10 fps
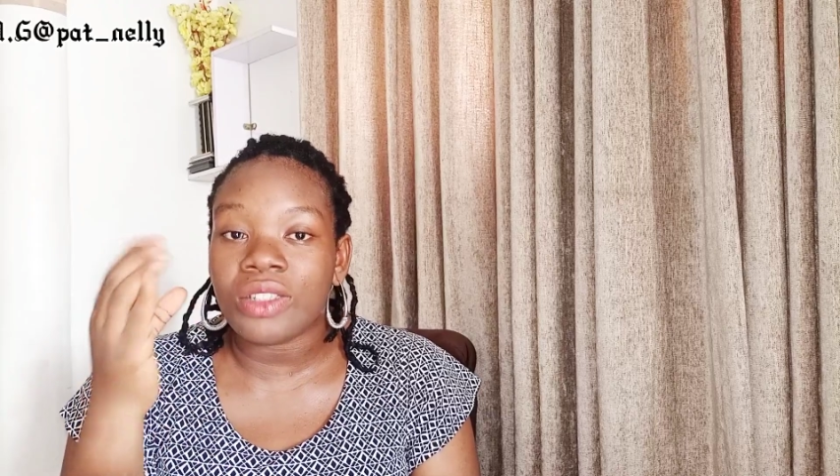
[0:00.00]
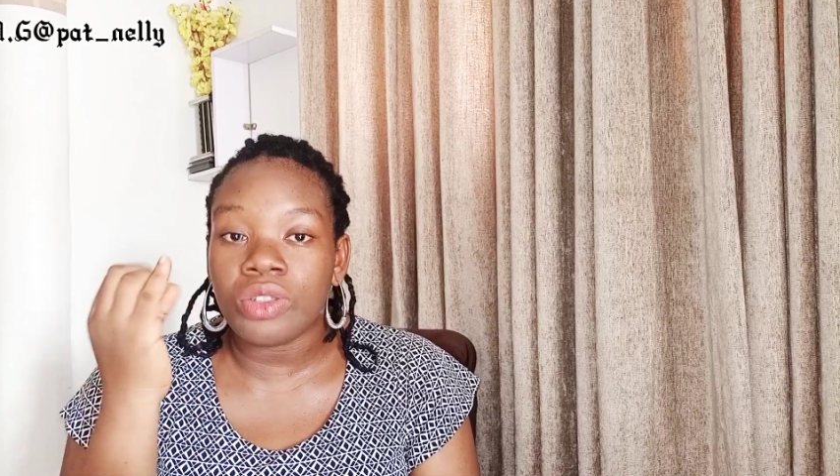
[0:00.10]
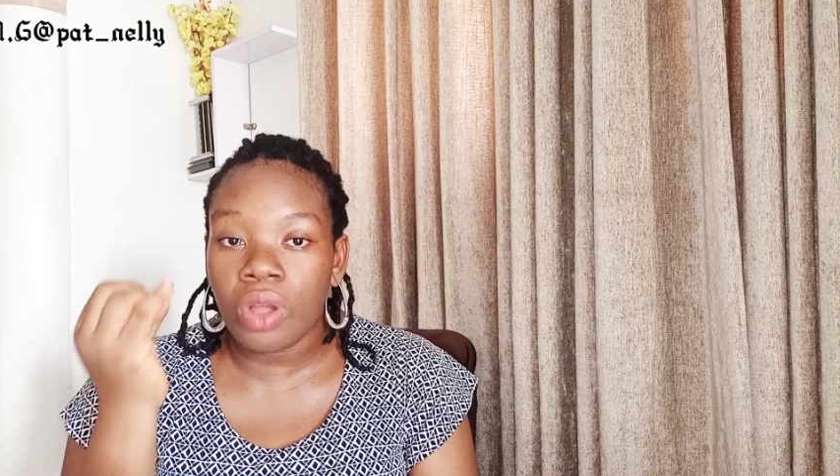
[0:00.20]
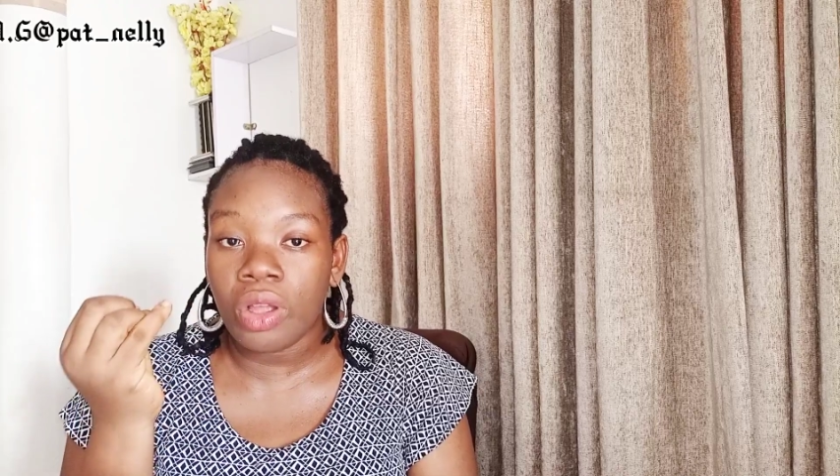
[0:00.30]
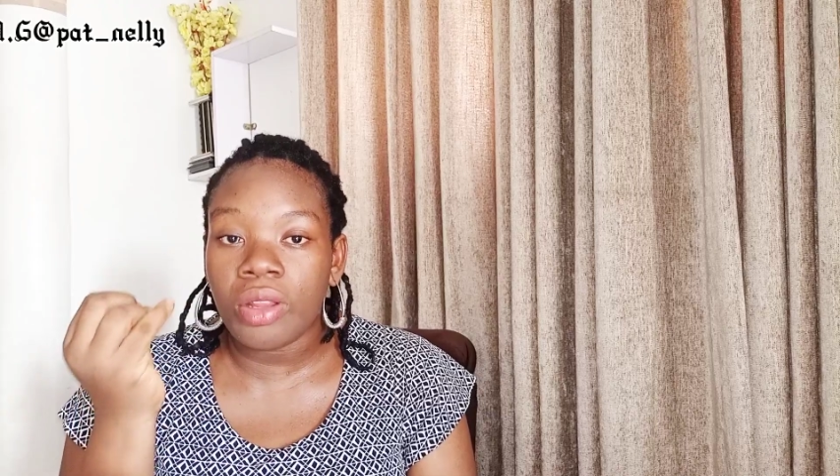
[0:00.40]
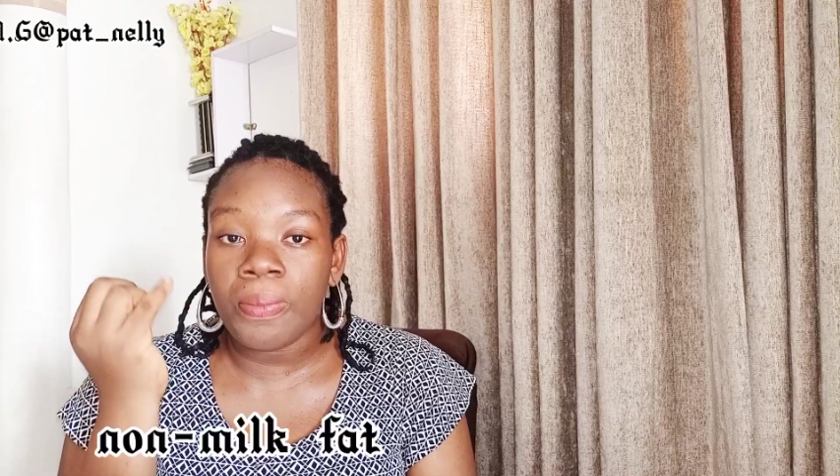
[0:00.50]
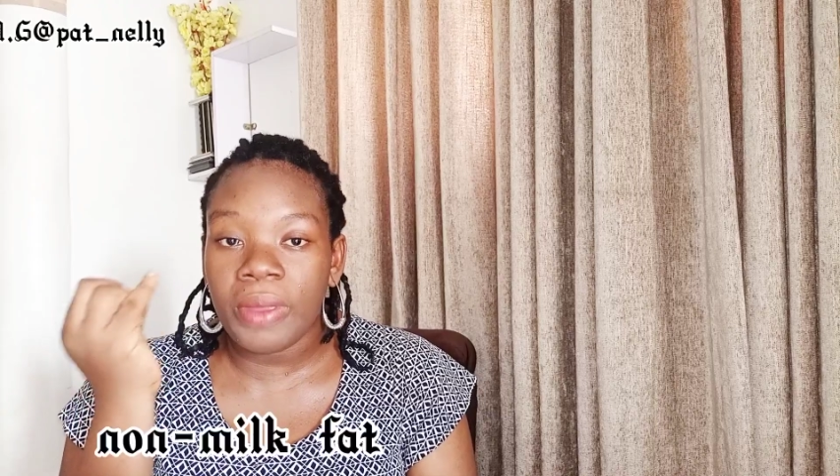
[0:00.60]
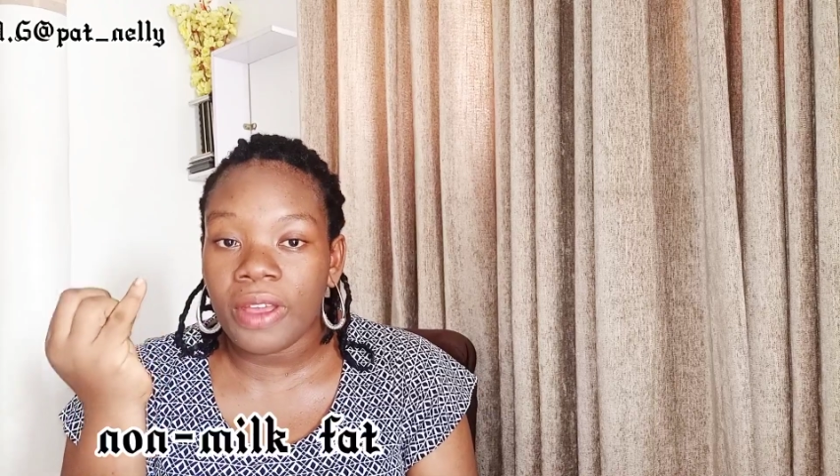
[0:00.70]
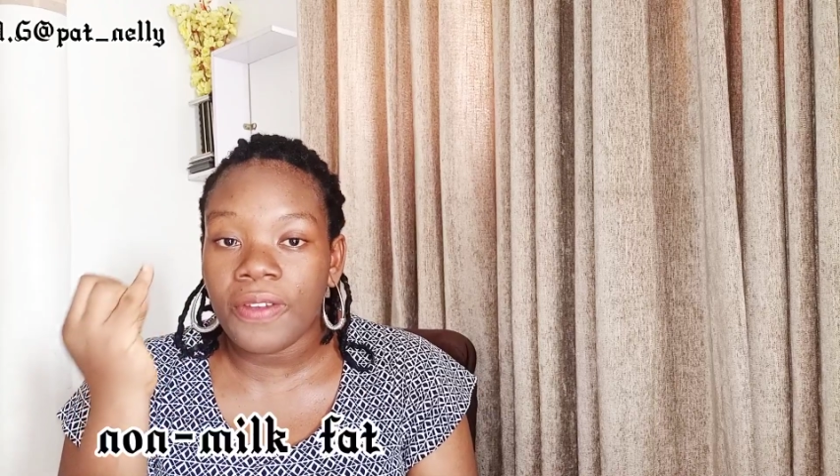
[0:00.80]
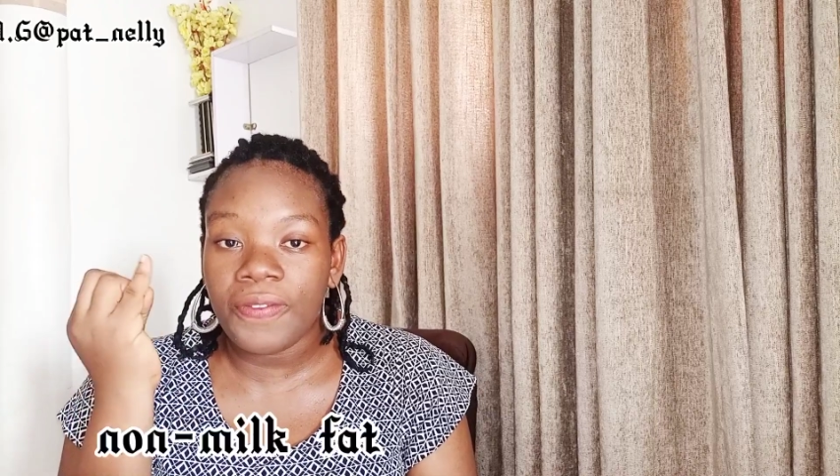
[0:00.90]

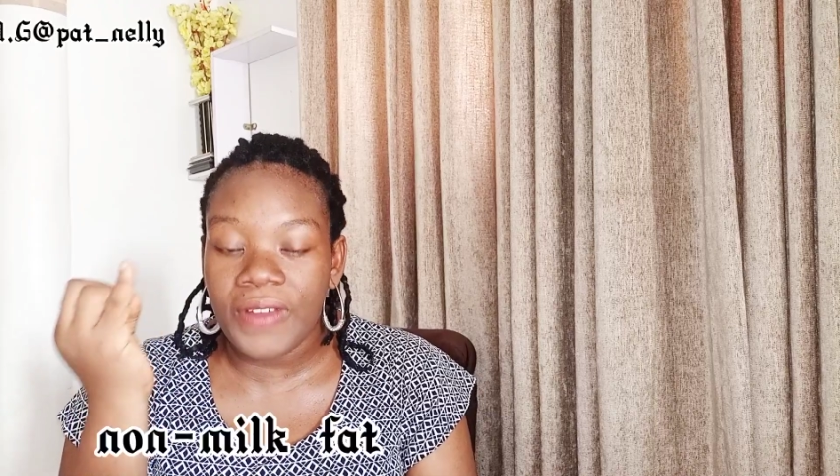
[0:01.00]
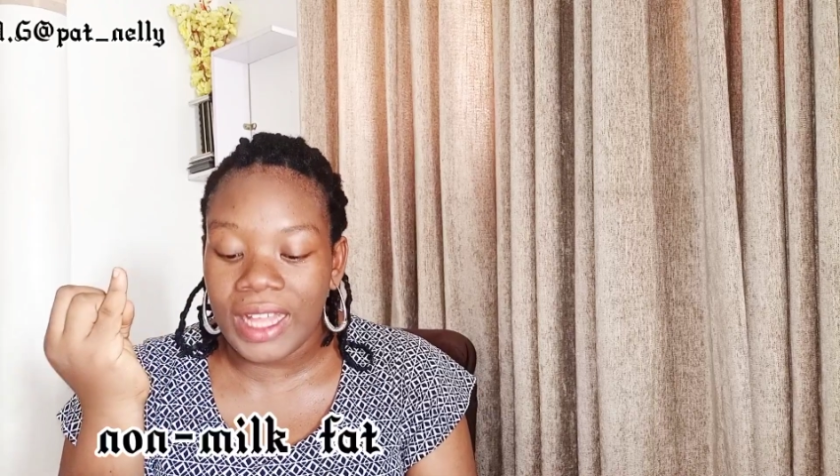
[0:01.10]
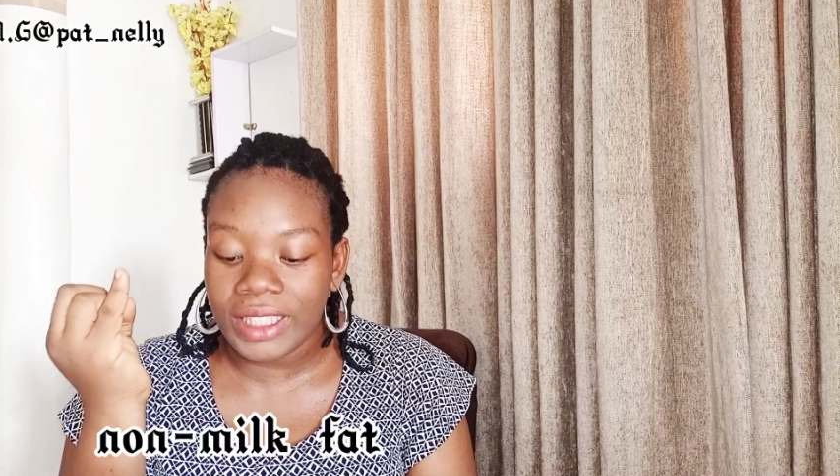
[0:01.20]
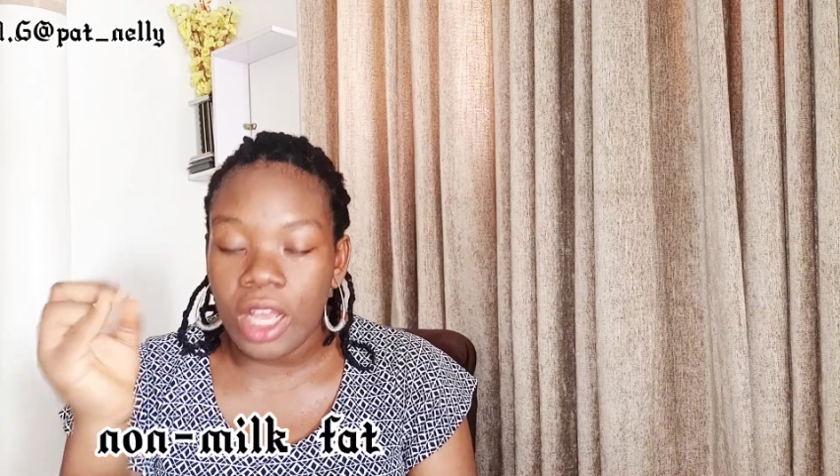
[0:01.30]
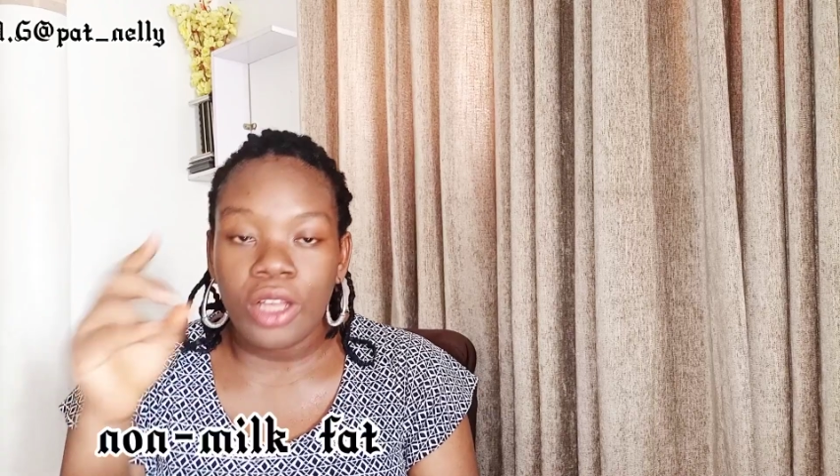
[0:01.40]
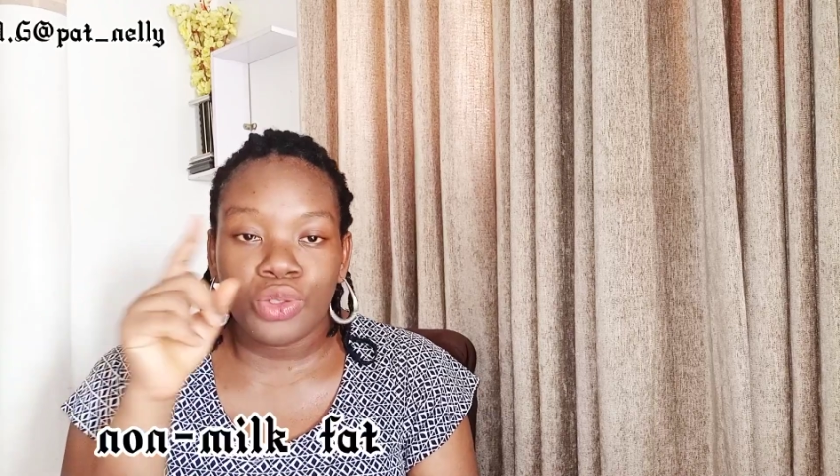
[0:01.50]
non-milk fat.